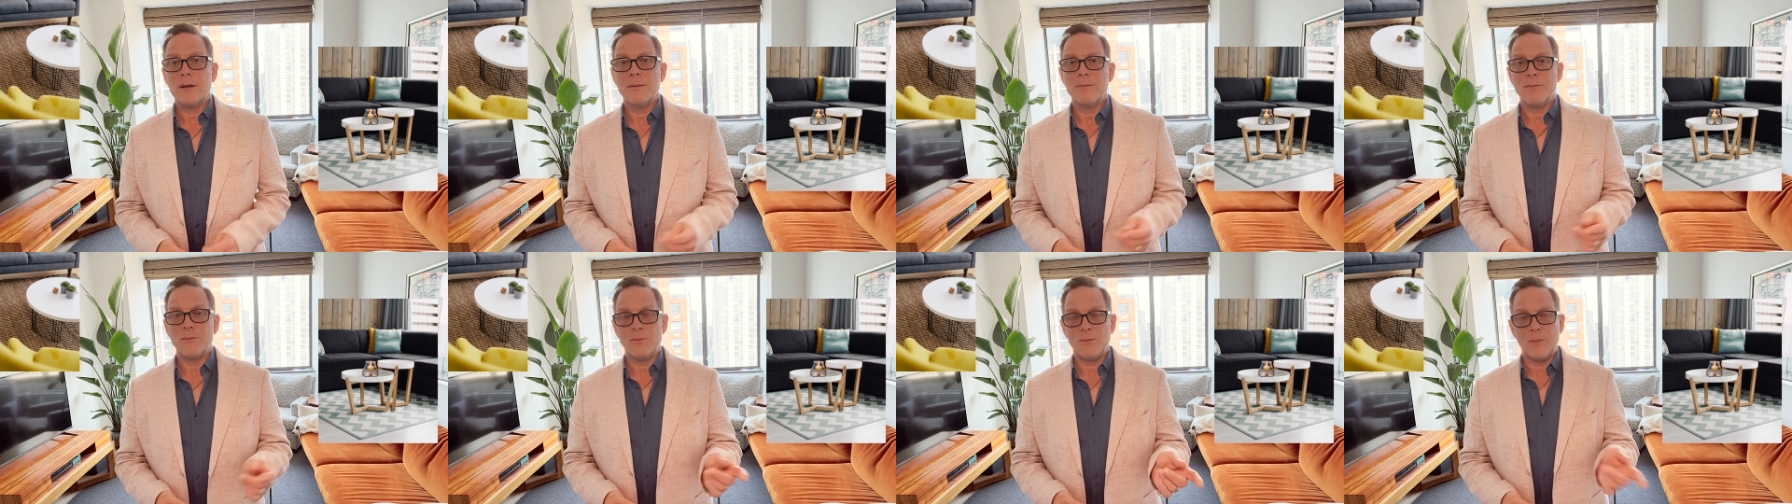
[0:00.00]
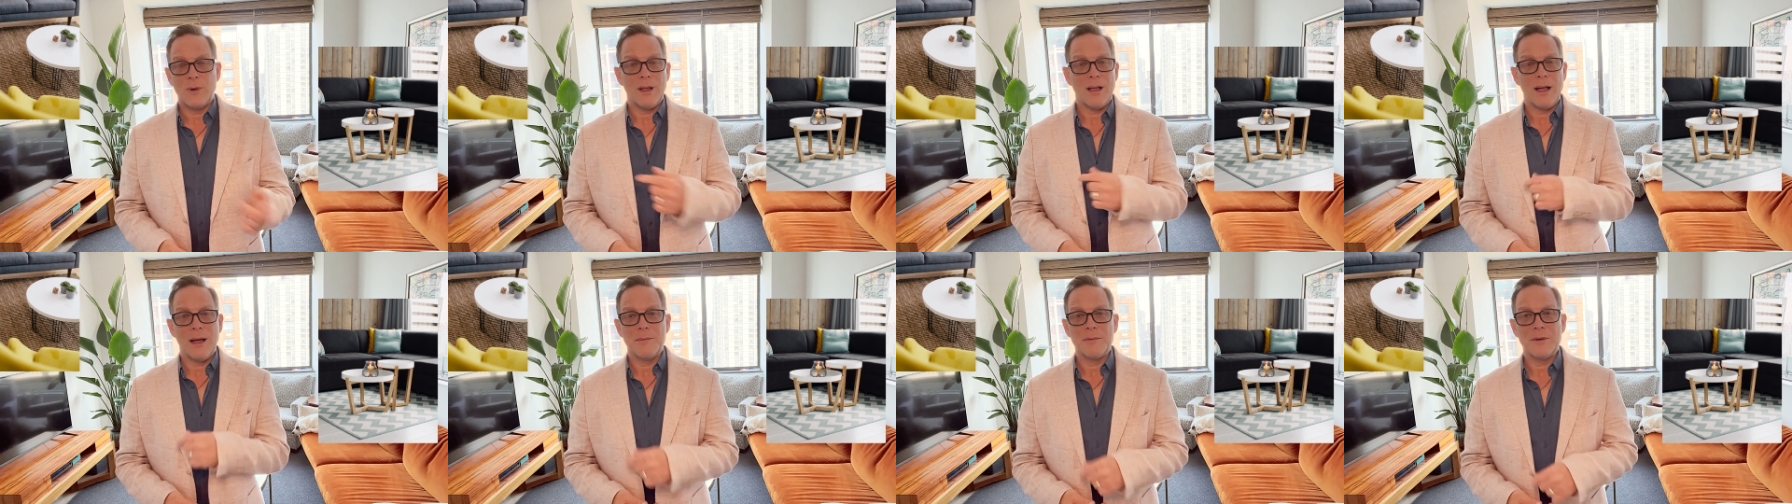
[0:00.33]

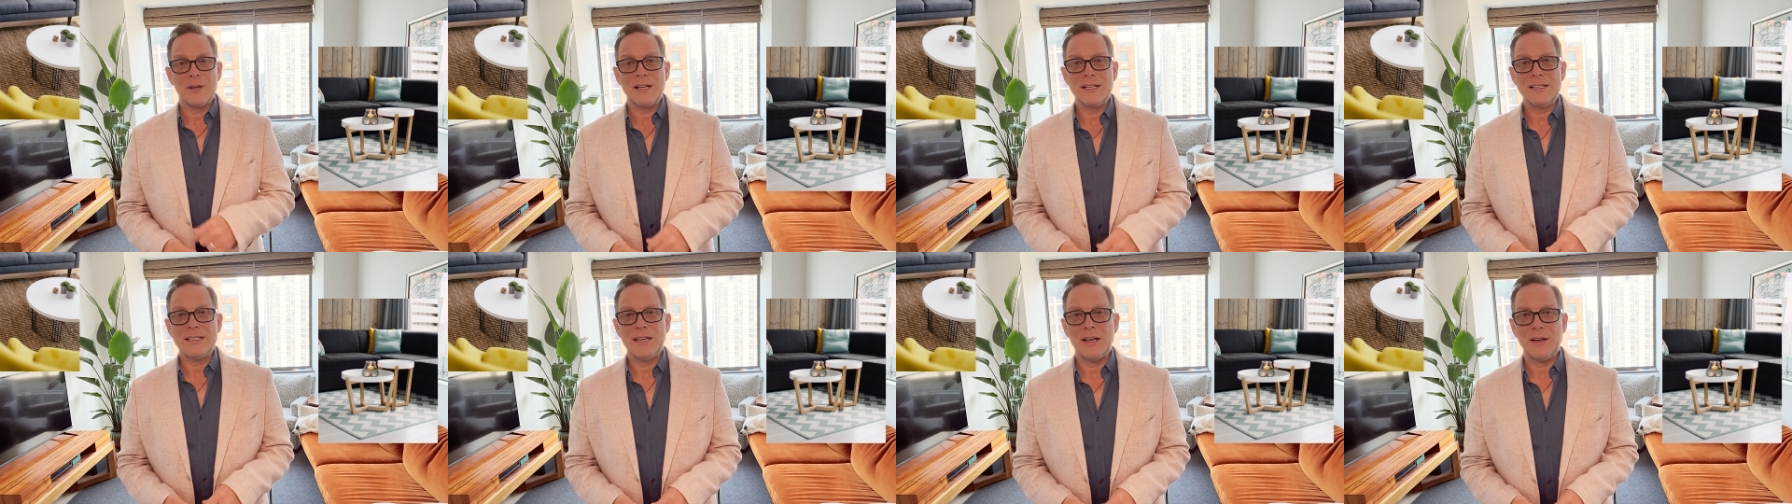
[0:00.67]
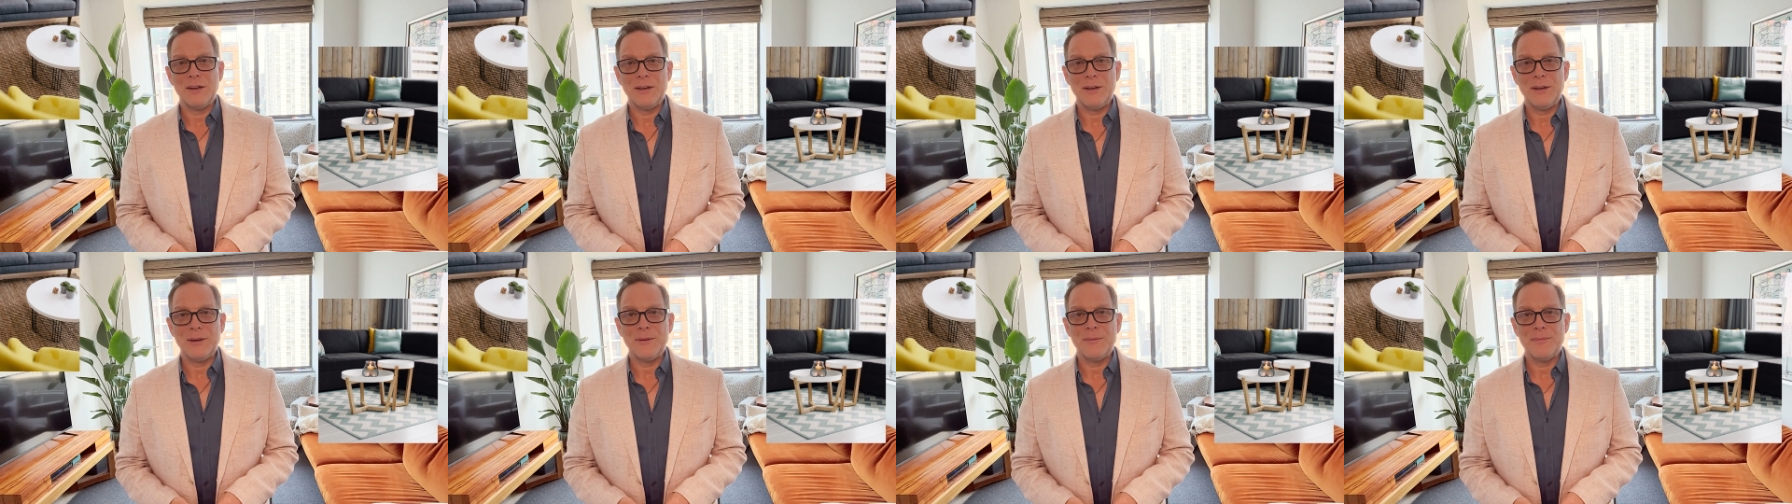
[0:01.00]
I'm going to
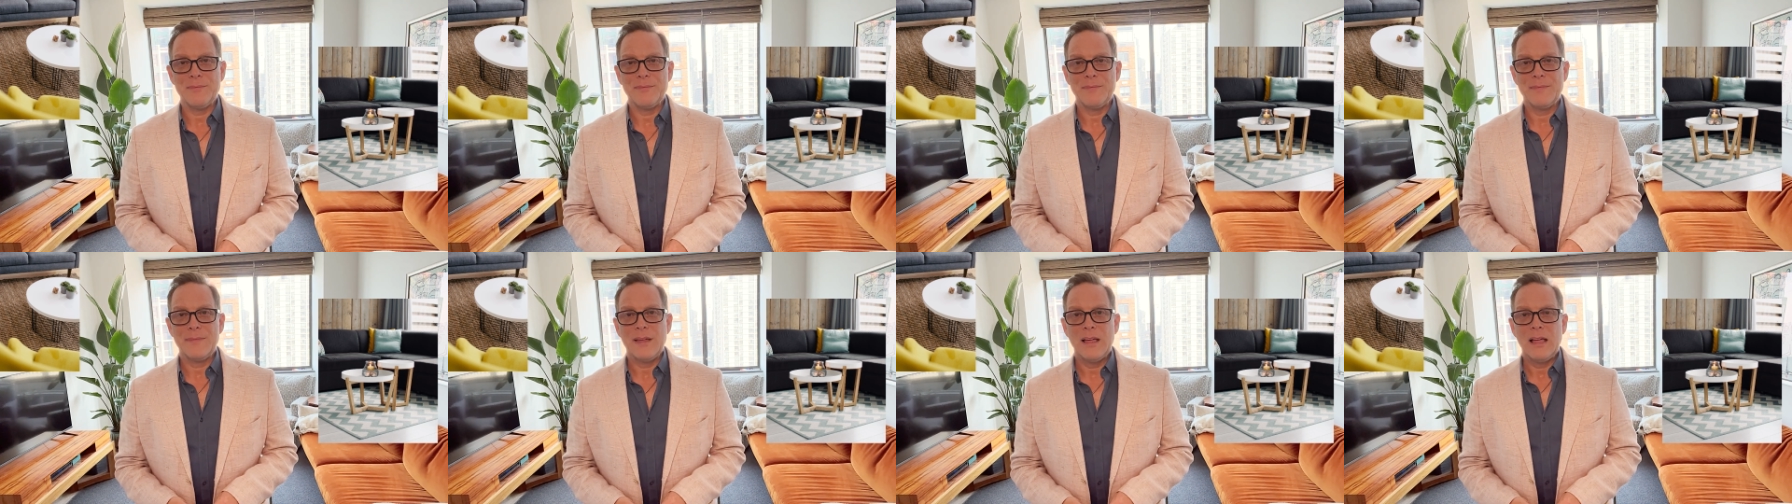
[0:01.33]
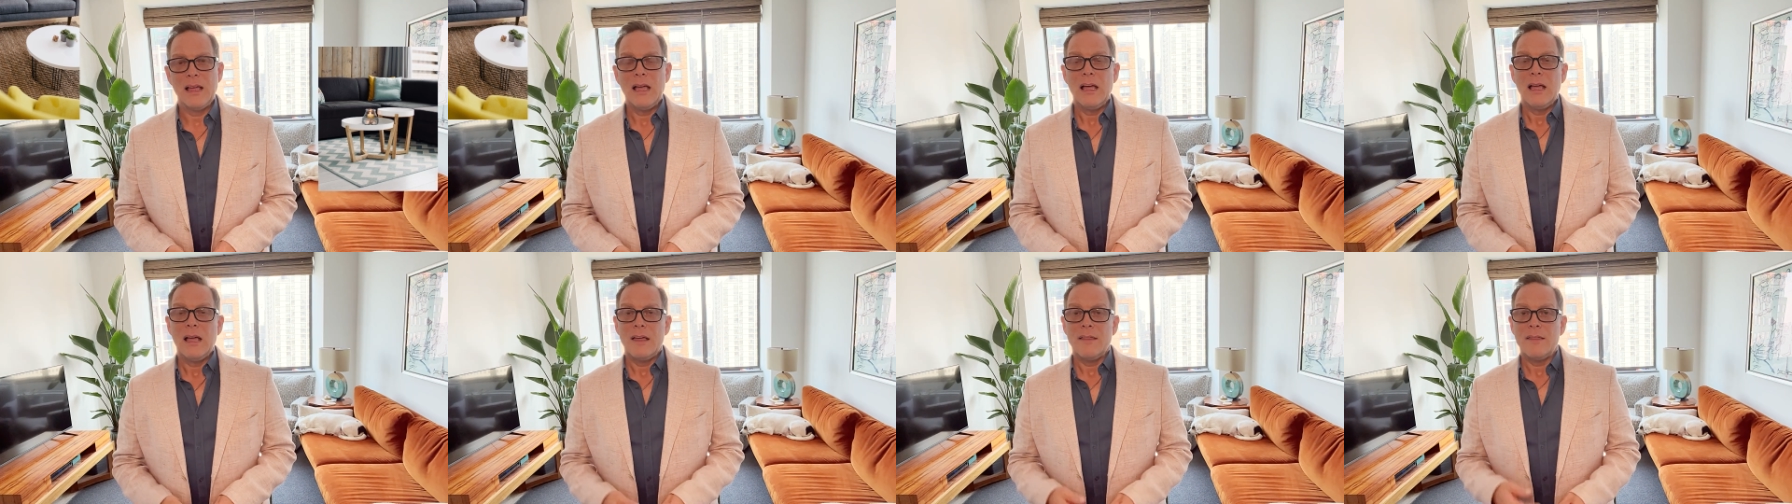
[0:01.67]
tell
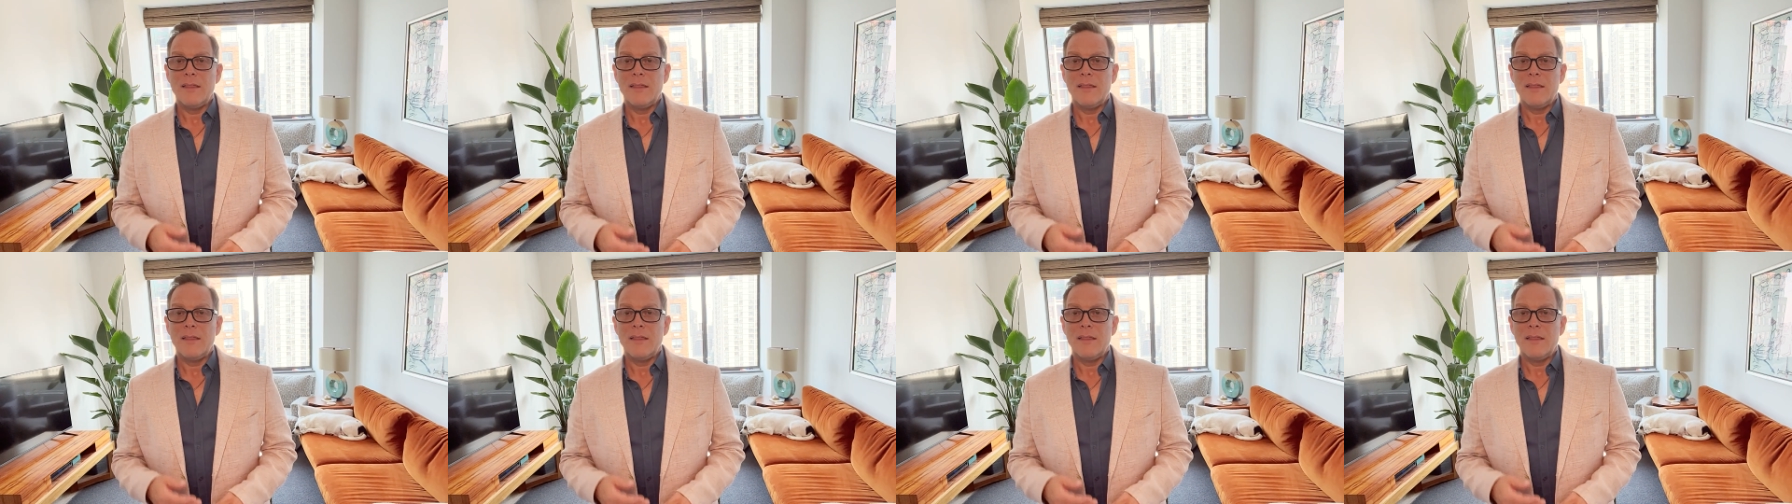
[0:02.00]
you.